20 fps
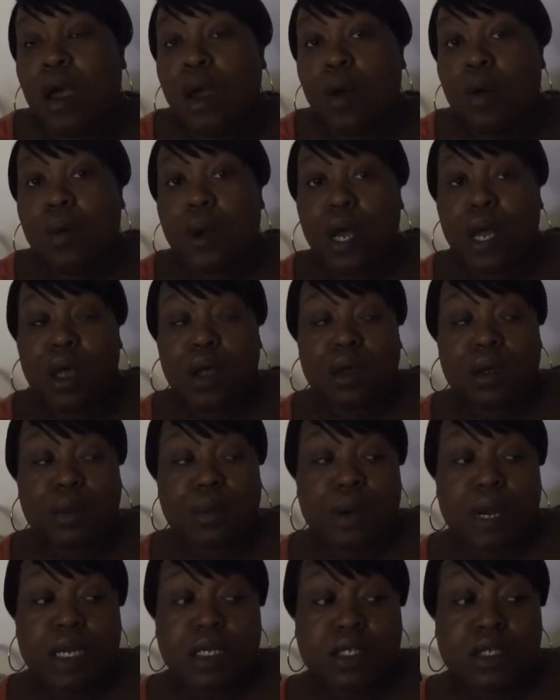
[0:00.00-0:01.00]
Well, in
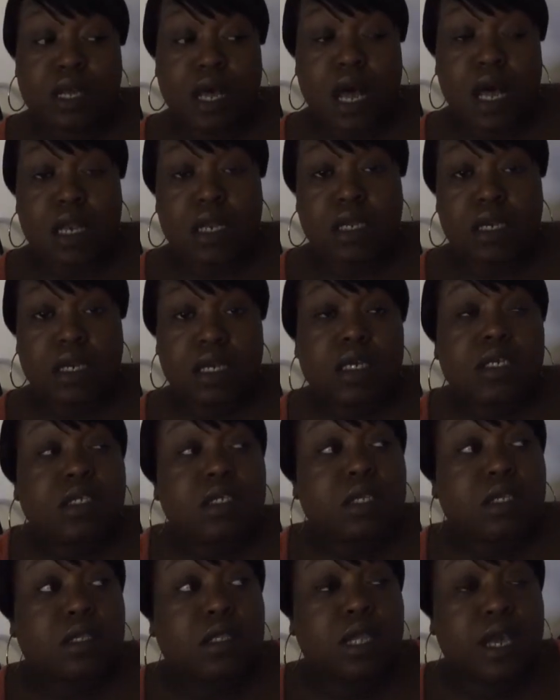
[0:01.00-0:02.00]
the process of all of
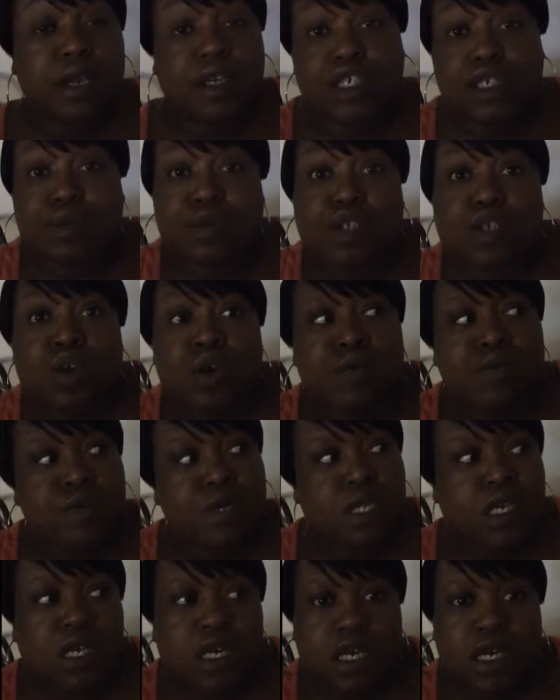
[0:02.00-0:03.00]
this, she was doing
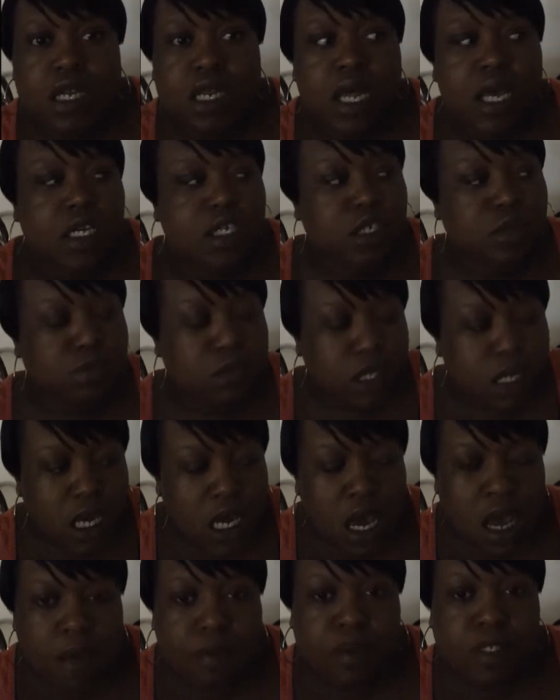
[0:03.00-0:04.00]
really good. Like, she was
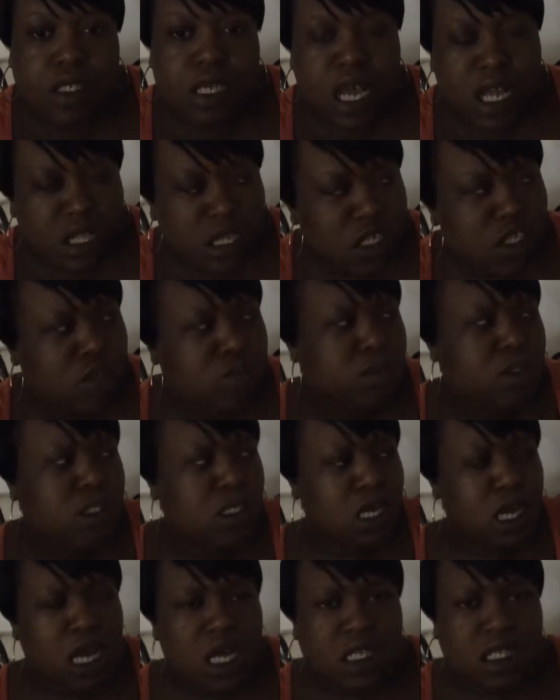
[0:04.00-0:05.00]
getting her music out there. She was
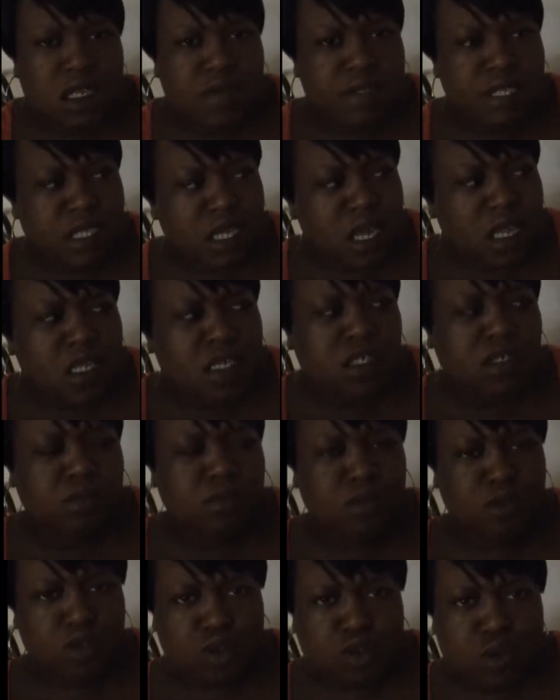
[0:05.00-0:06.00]
getting herself together. She
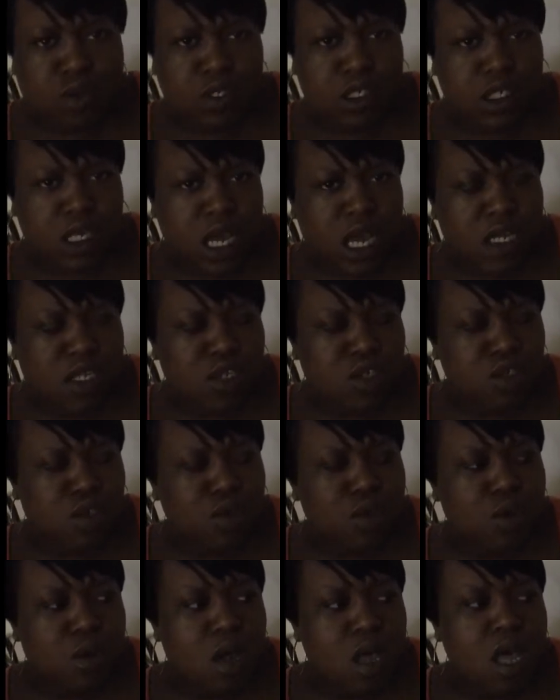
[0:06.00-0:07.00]
was doing what she had to
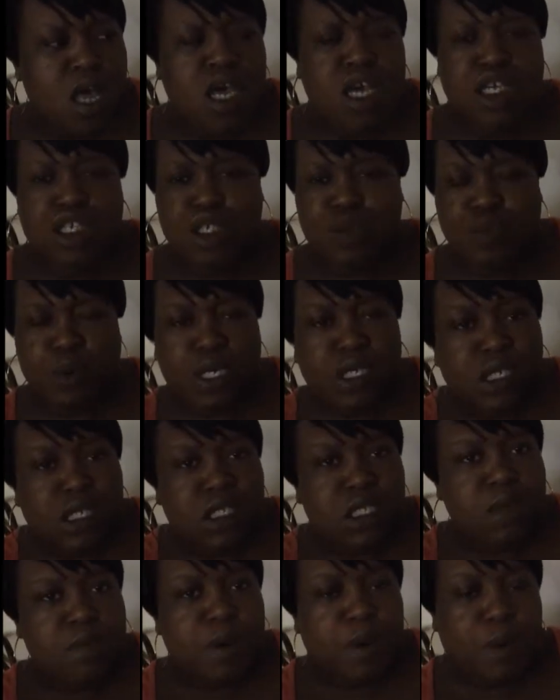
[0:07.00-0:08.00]
do. She wasn't
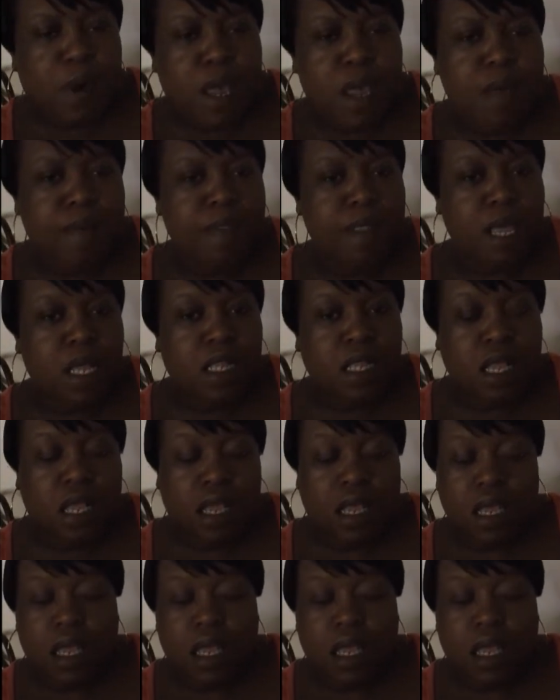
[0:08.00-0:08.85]
sleeping with him, nothing.